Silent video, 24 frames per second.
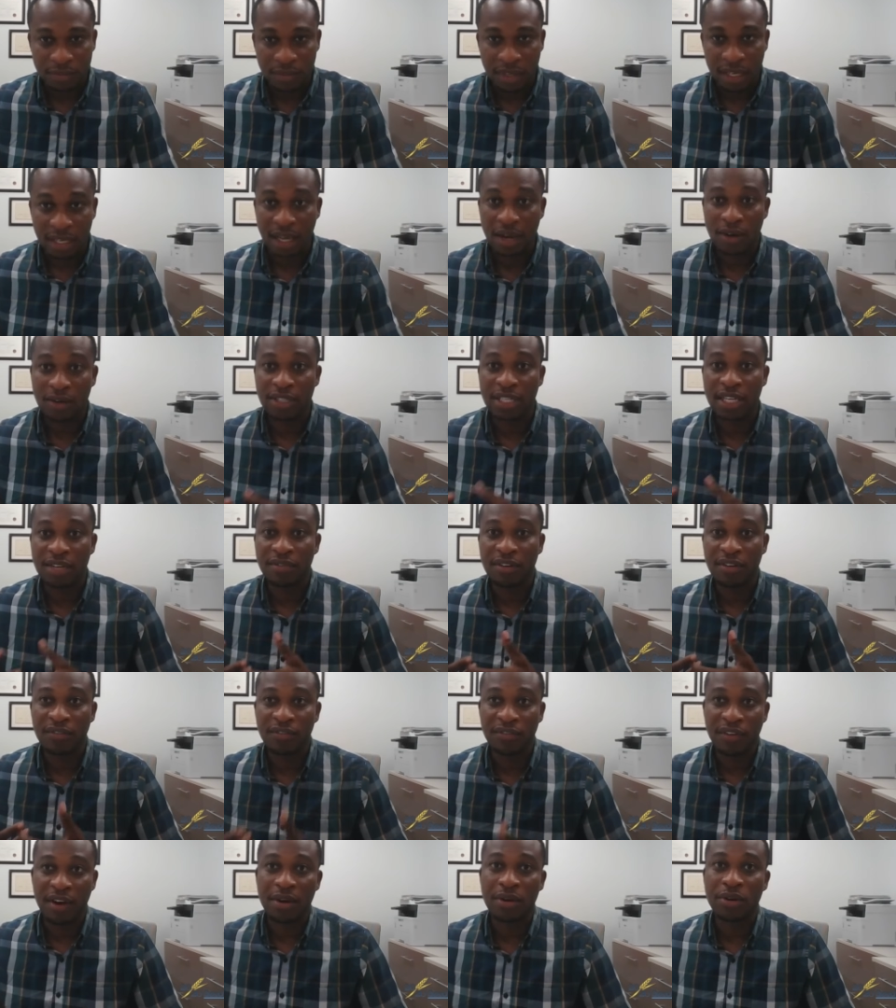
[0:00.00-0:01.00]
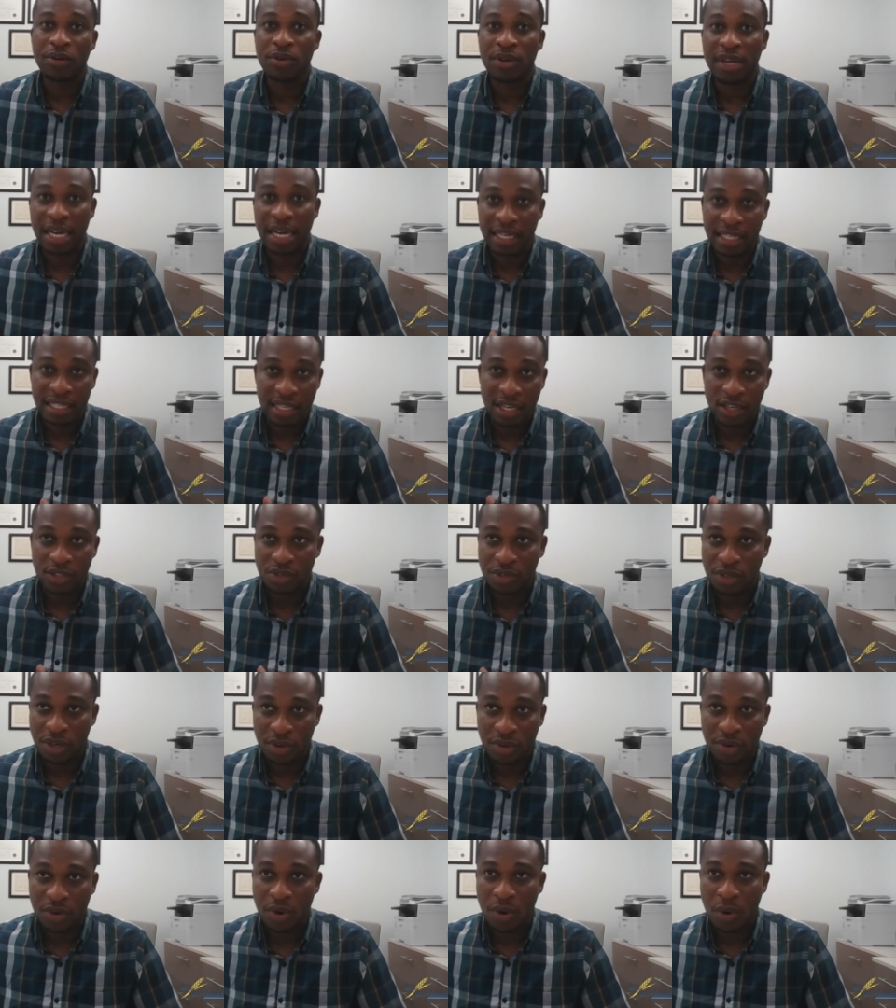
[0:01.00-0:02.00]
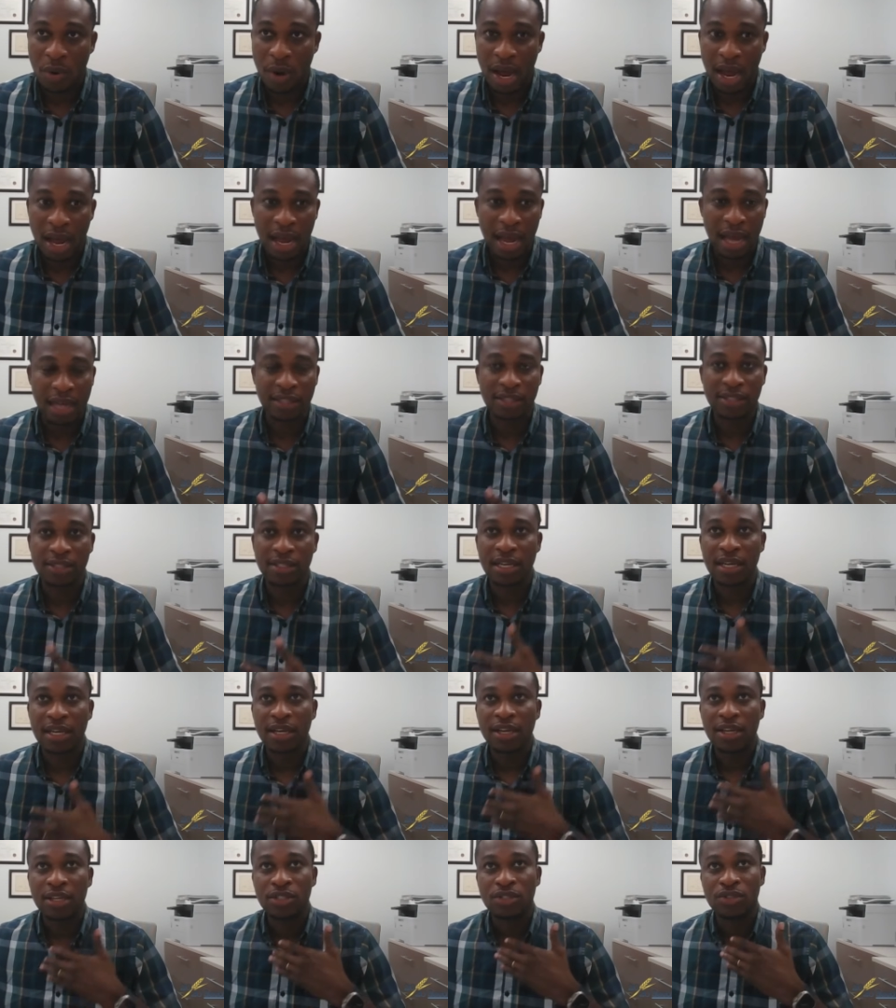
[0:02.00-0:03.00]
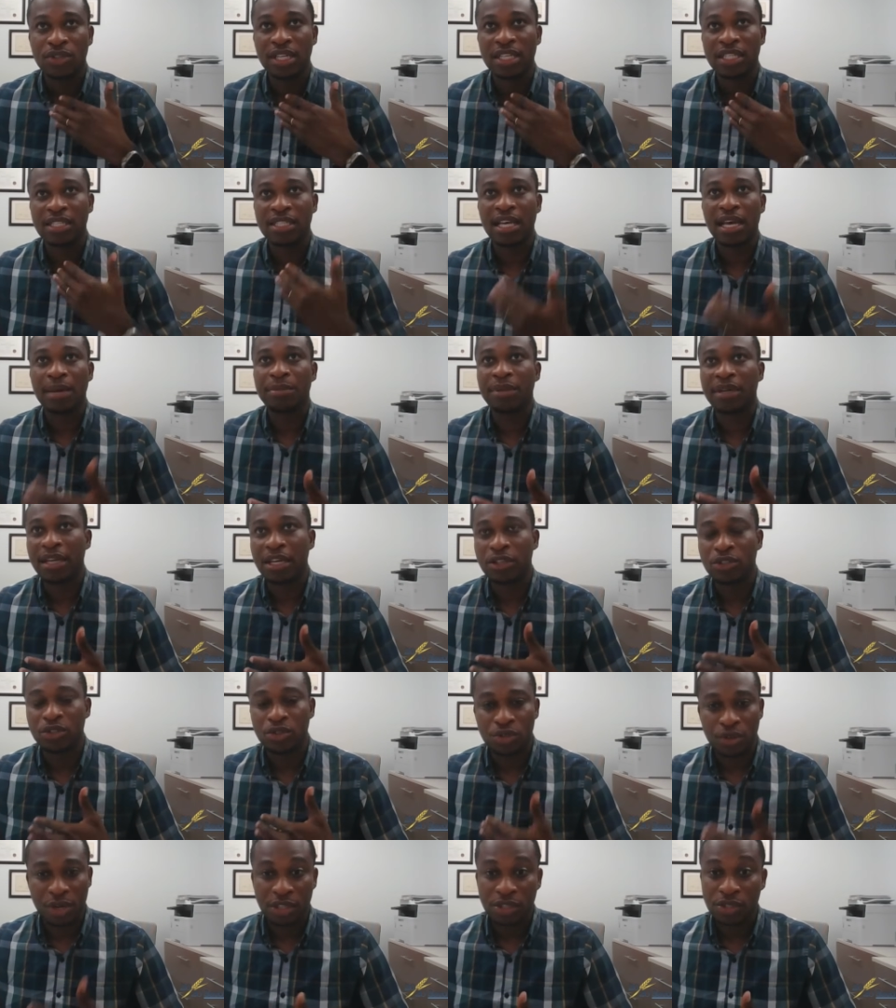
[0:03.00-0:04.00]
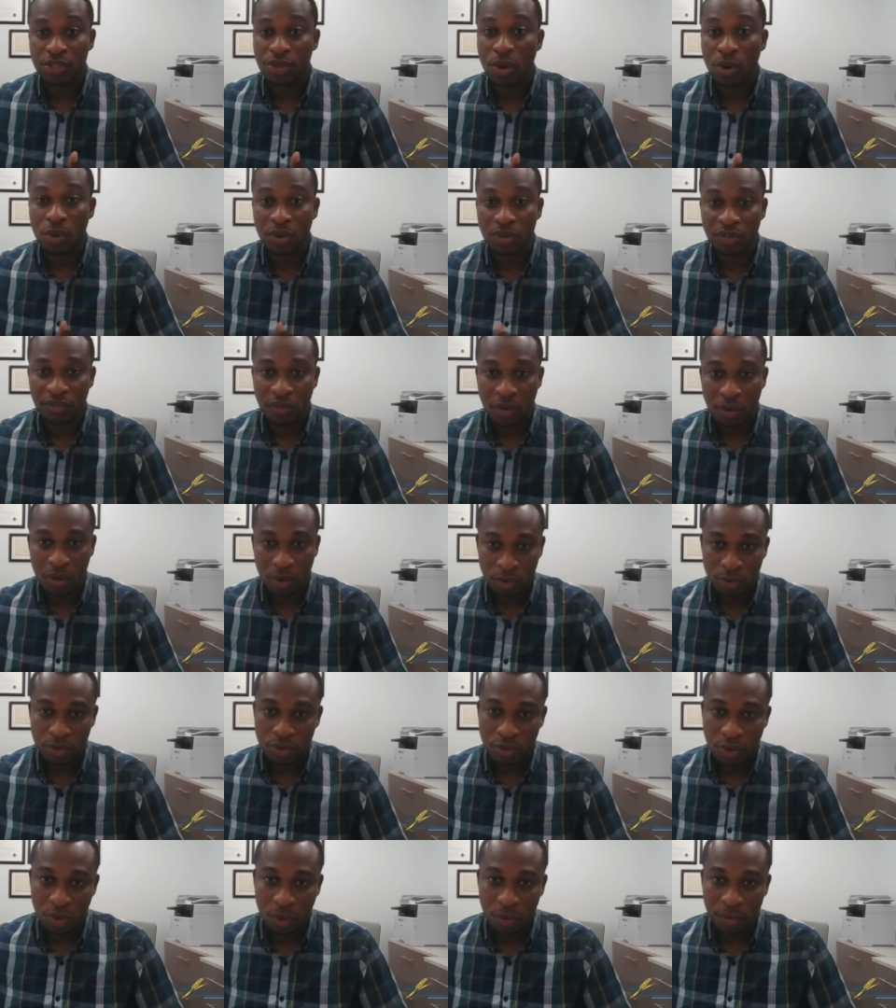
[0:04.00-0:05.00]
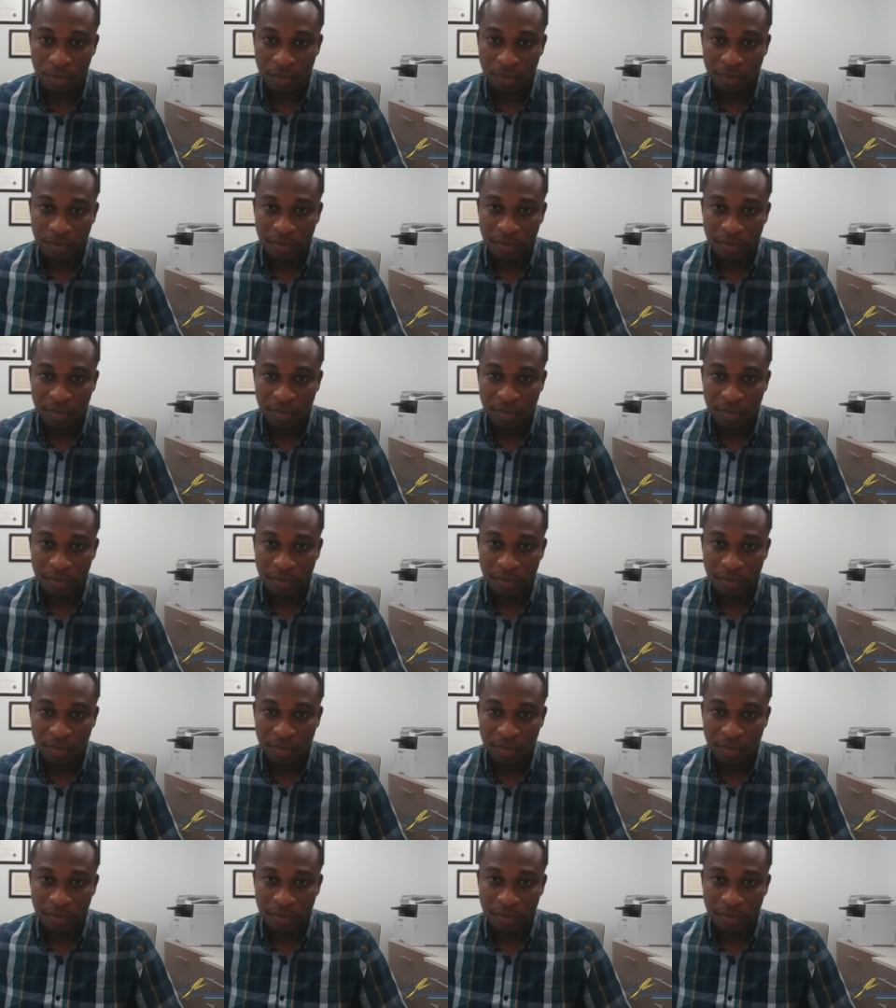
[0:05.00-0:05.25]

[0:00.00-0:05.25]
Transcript: That would give a very good idea to the grower at, to determine the threshold for control.